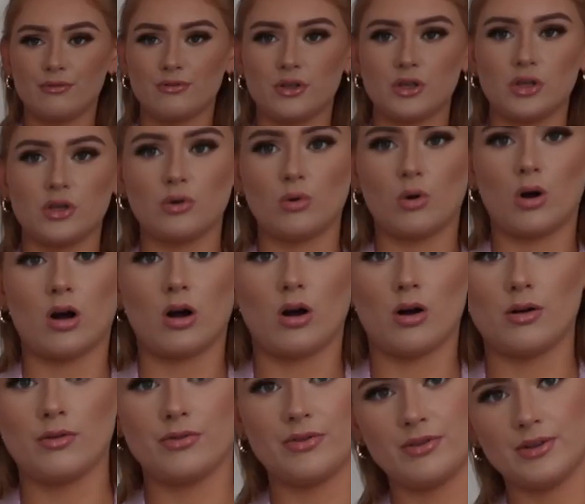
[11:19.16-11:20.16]
If you
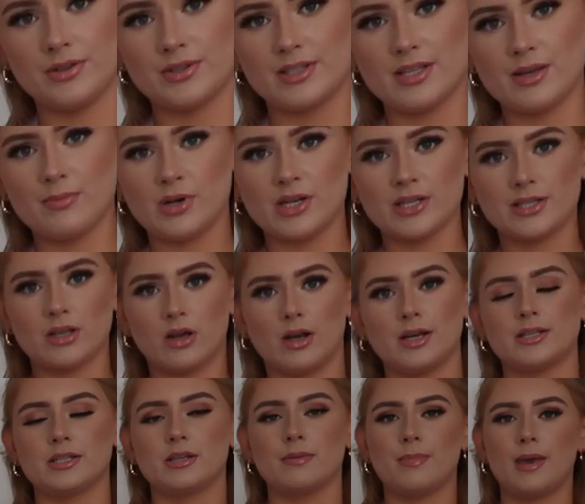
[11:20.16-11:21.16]
are the similar
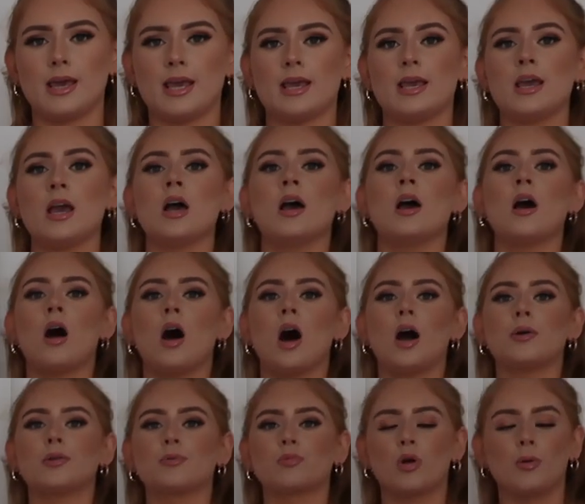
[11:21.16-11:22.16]
size to me,
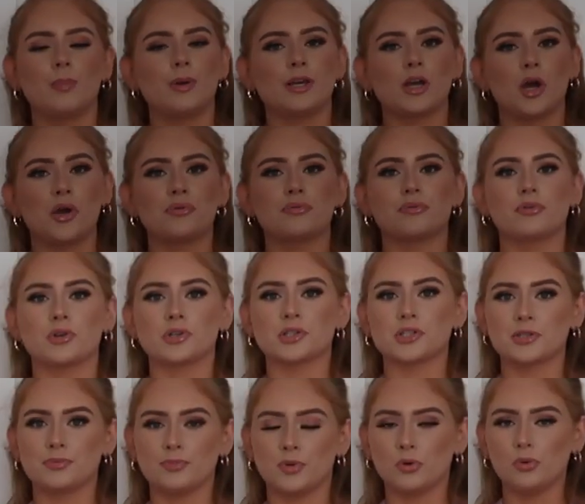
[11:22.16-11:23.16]
I would probably go for a
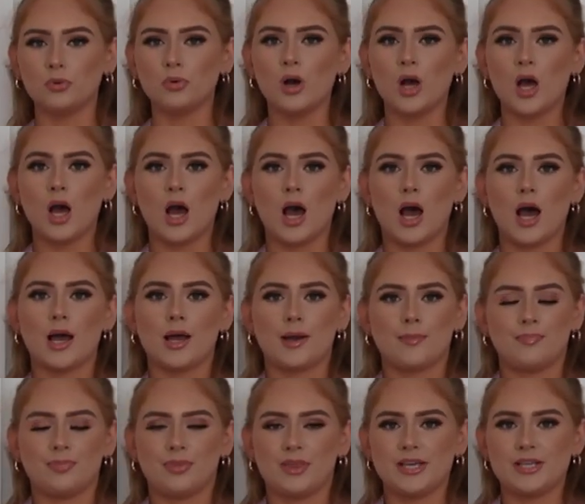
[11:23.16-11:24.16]
small.
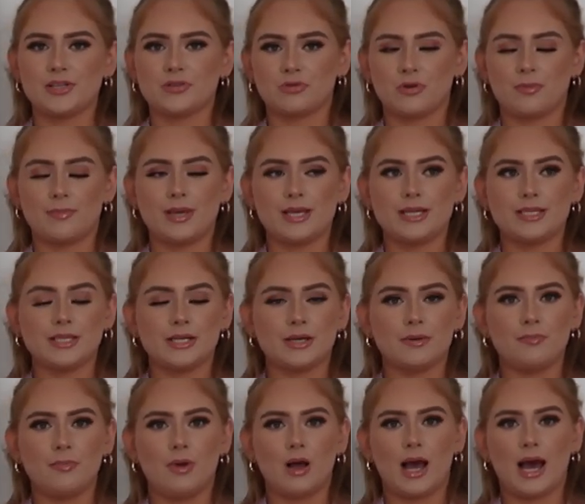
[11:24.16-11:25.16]
Um, these are a
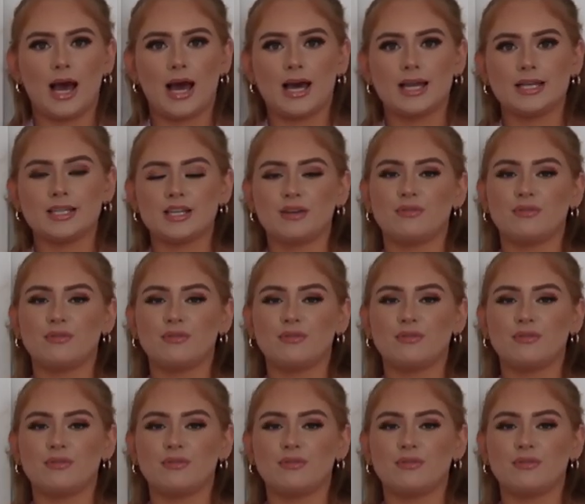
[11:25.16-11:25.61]
medium, and